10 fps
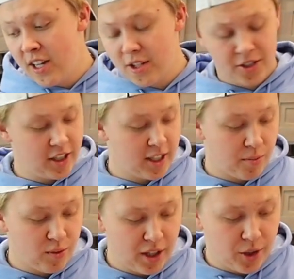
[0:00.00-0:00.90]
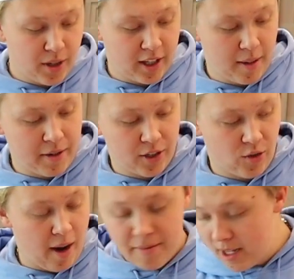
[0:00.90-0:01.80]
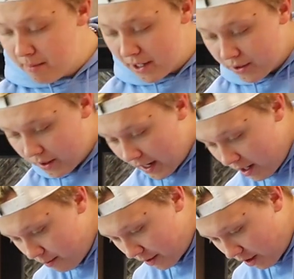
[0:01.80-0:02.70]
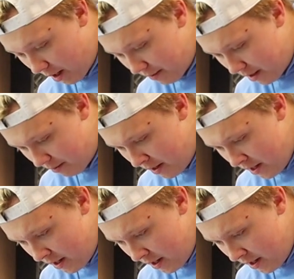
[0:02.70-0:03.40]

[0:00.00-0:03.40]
Those cooked up really quickly. I'm gonna grab them. I don't know how I'm gonna grab them.